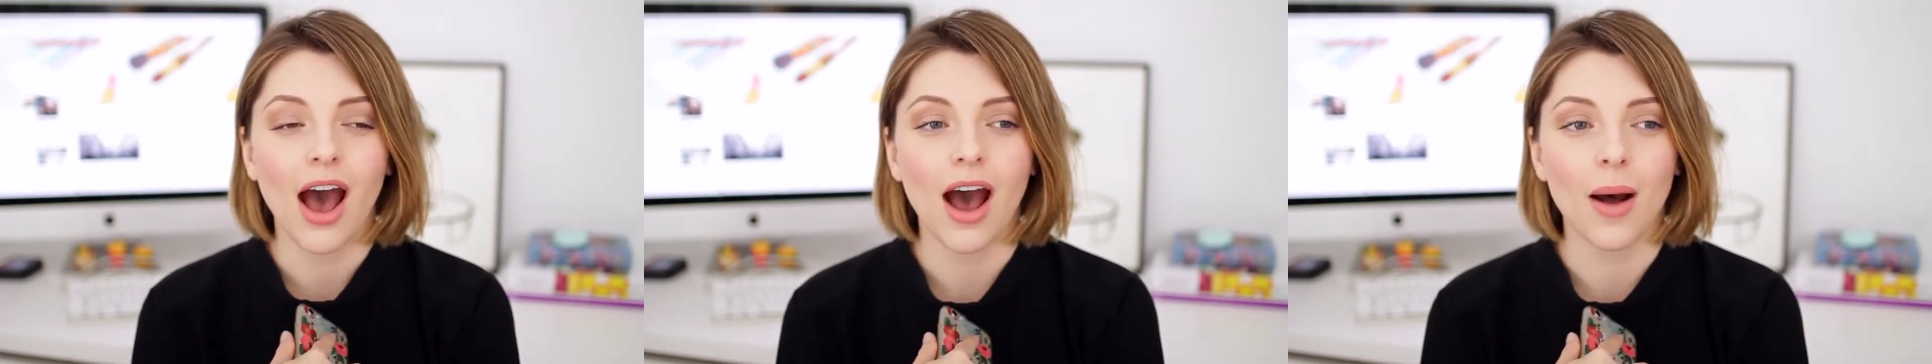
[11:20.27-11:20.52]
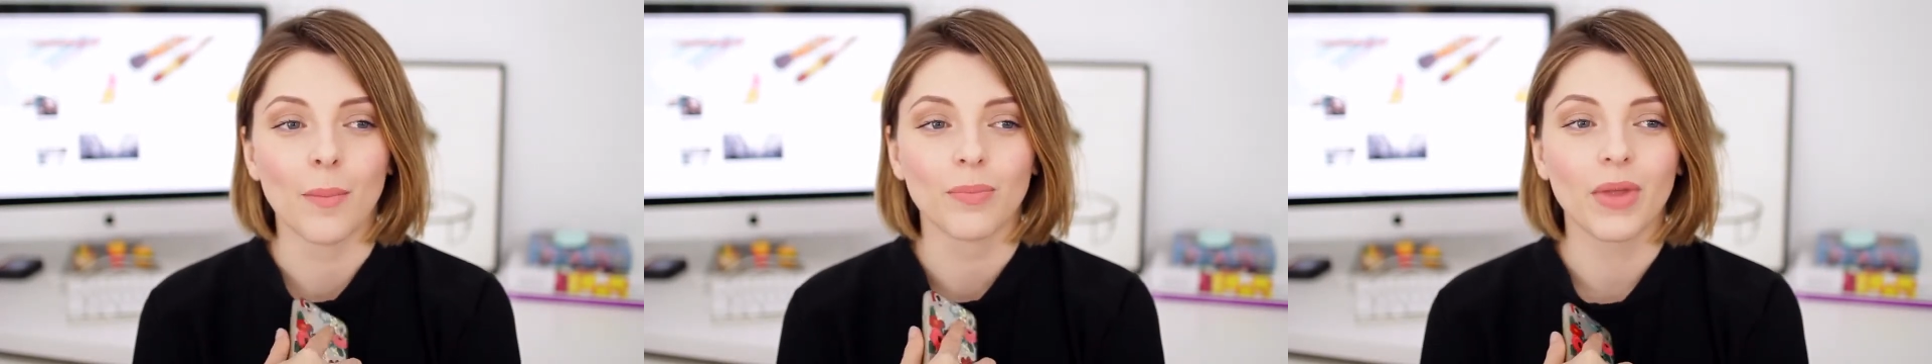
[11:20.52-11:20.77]

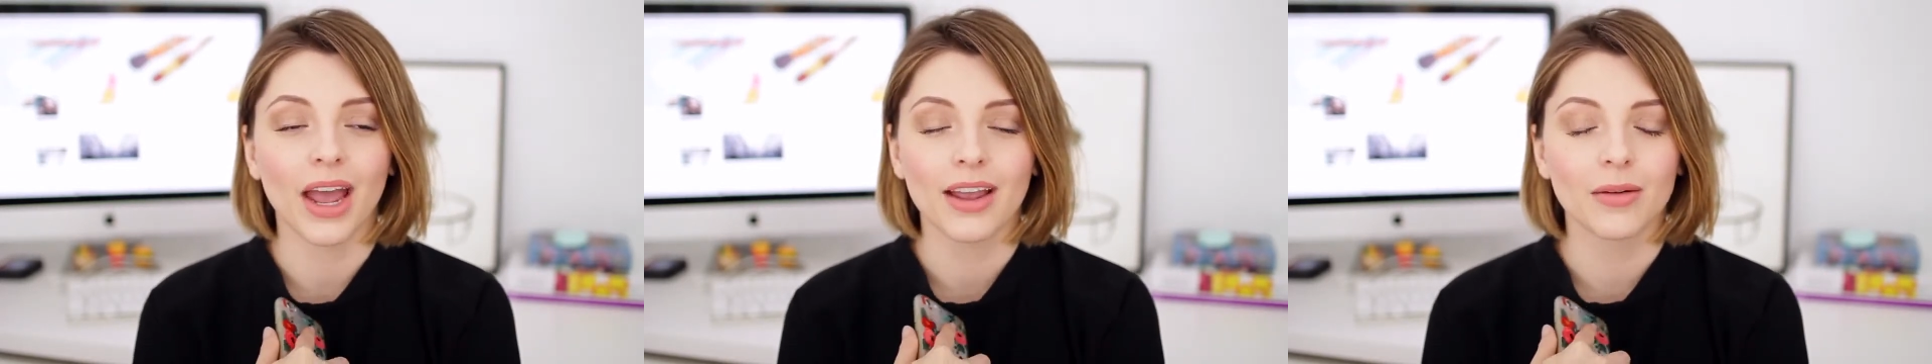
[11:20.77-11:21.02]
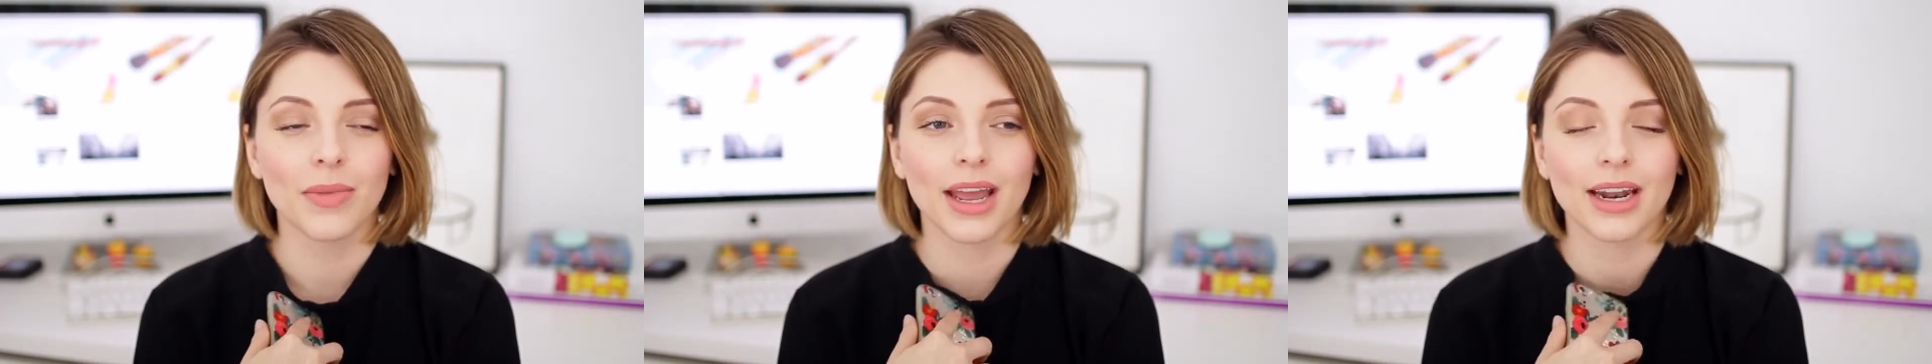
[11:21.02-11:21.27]
Um, I
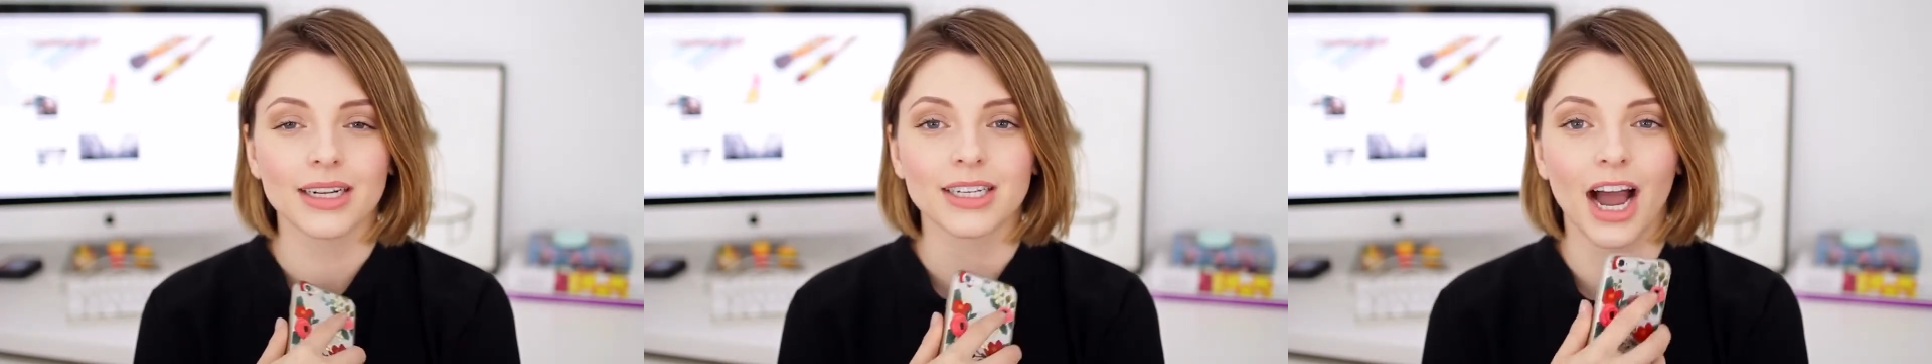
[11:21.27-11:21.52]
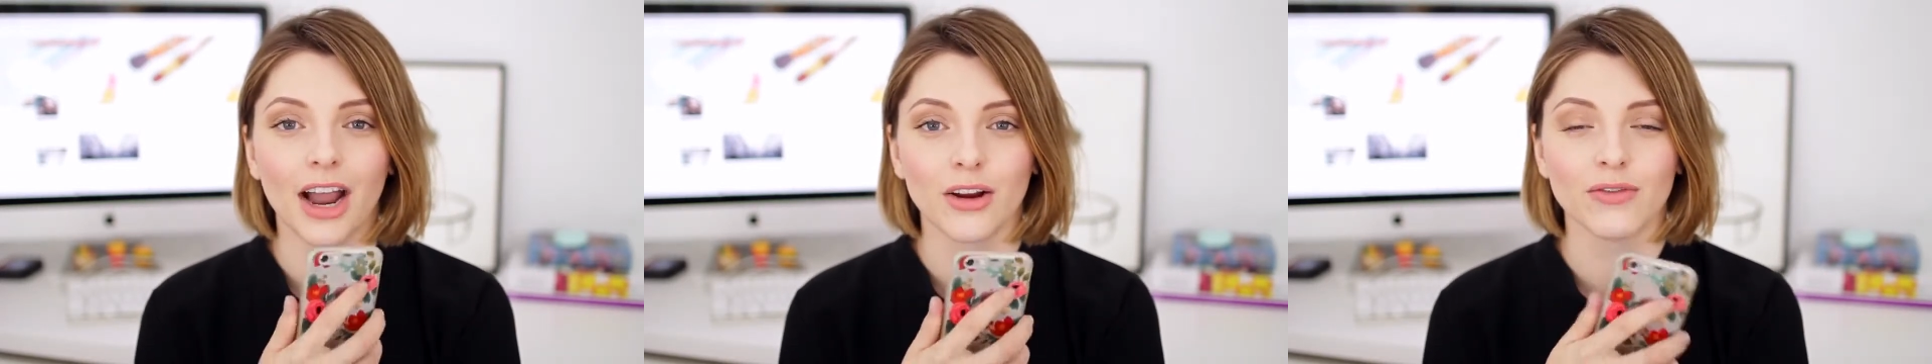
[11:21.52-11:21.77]
could make an
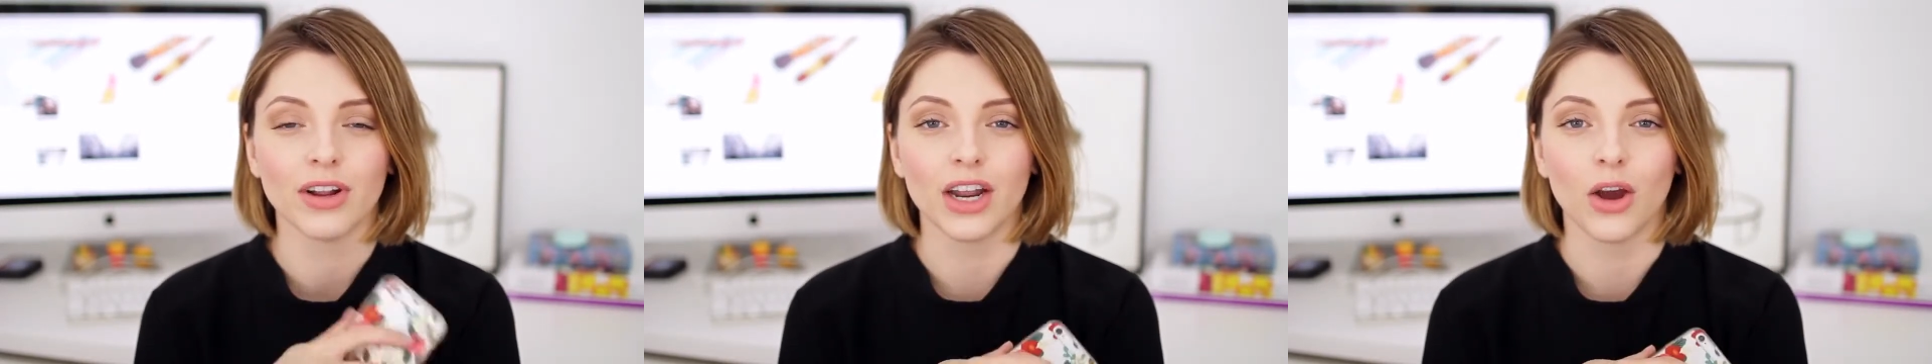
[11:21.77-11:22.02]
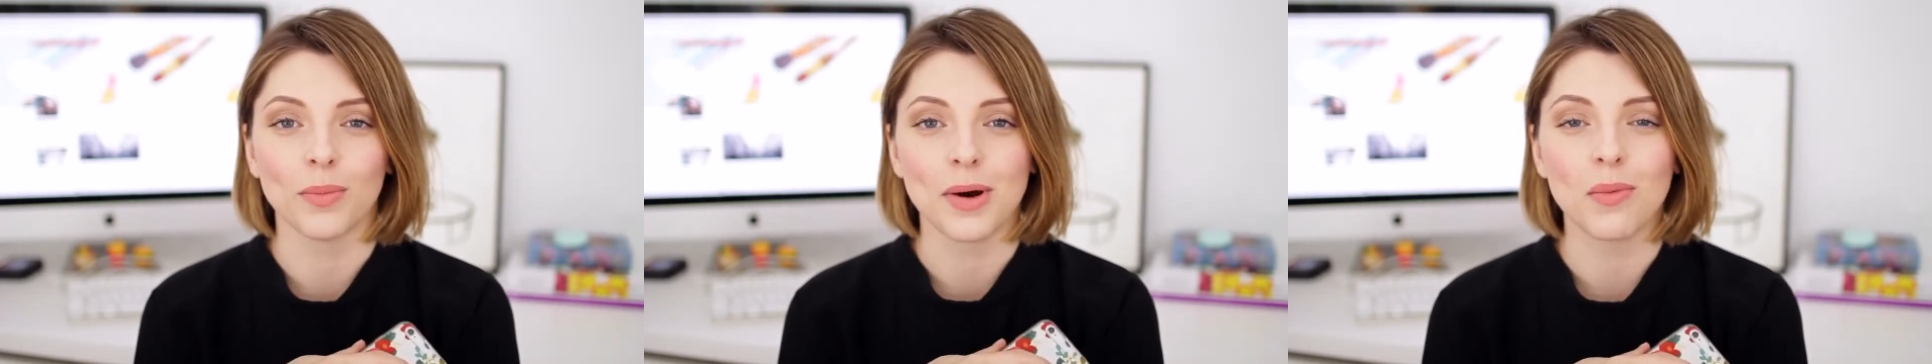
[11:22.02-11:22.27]
entire
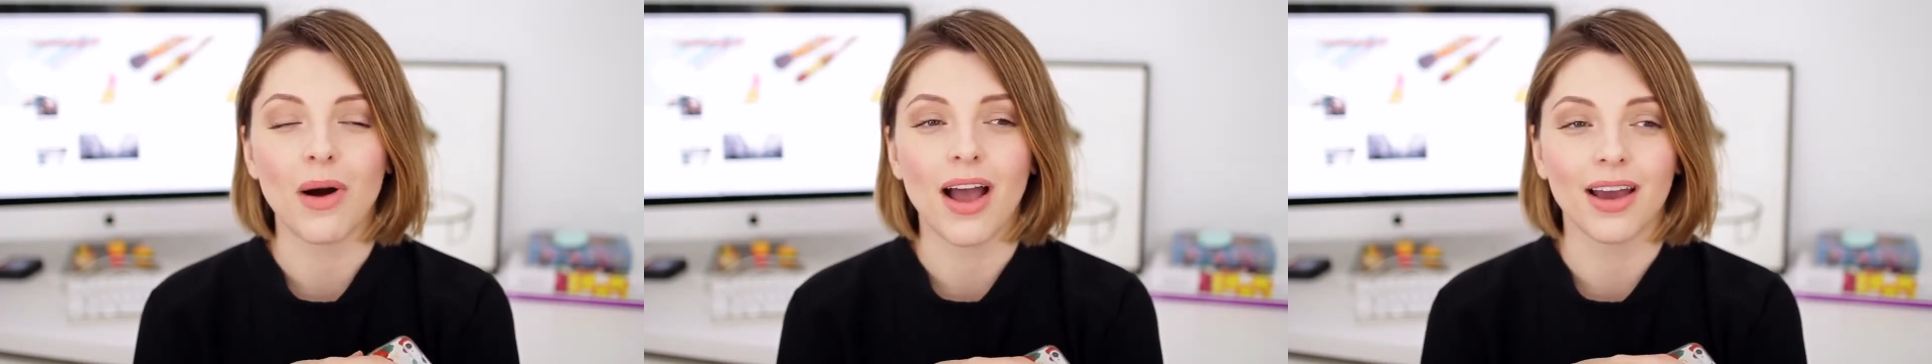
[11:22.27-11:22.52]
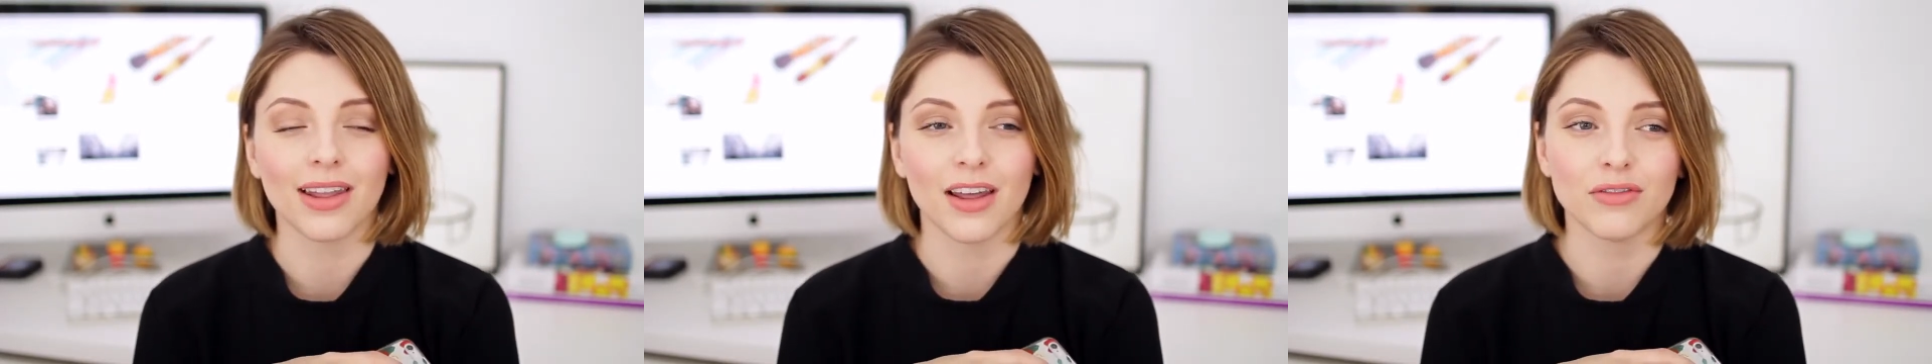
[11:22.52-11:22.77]
video about
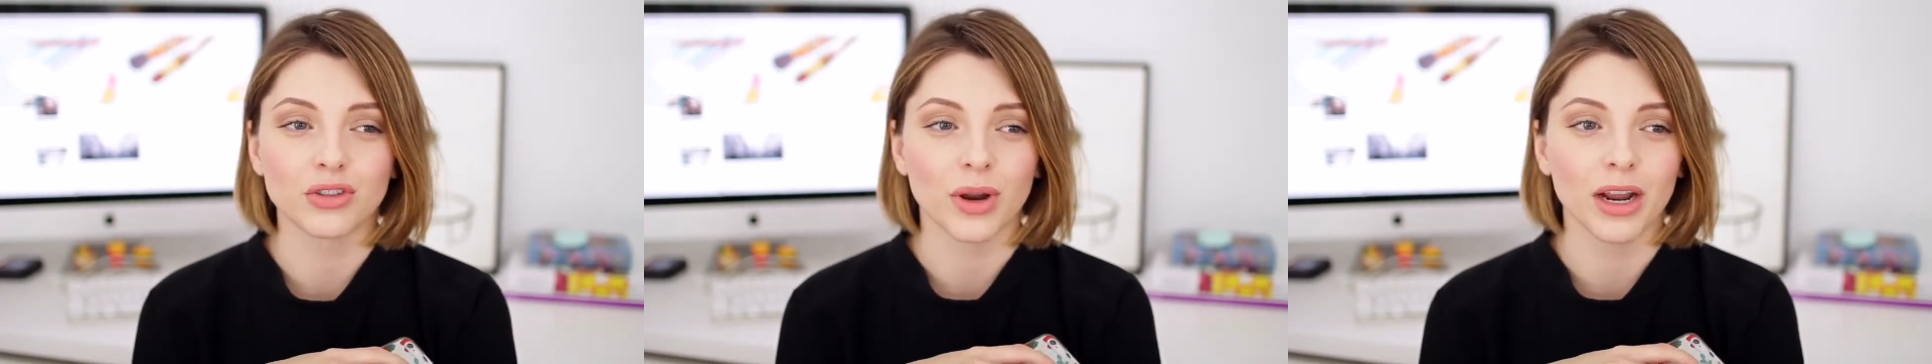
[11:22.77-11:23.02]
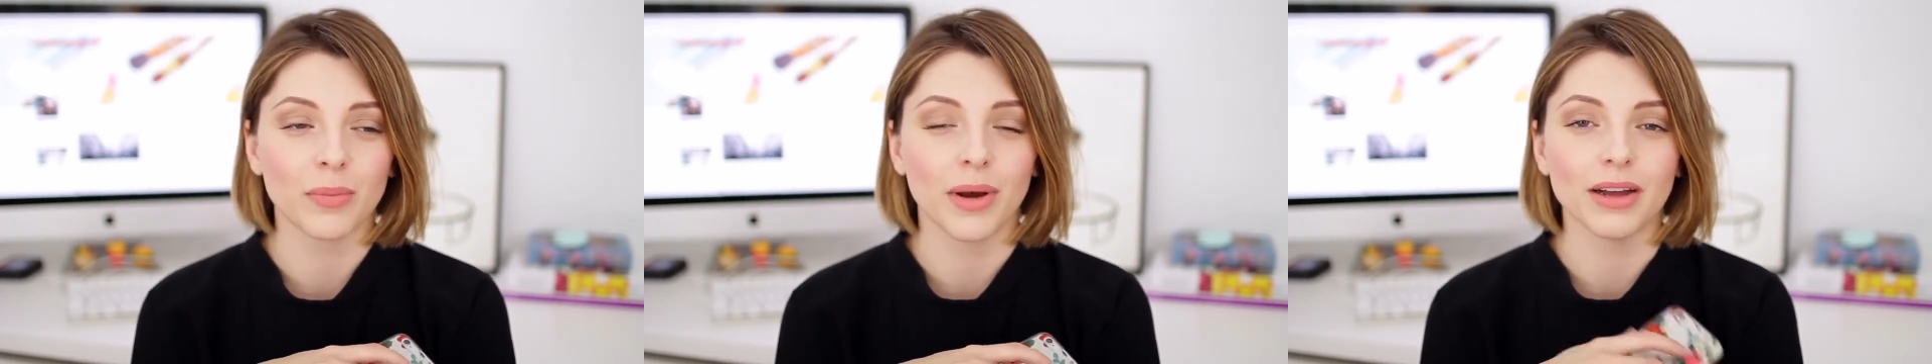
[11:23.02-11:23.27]
why I love Drake,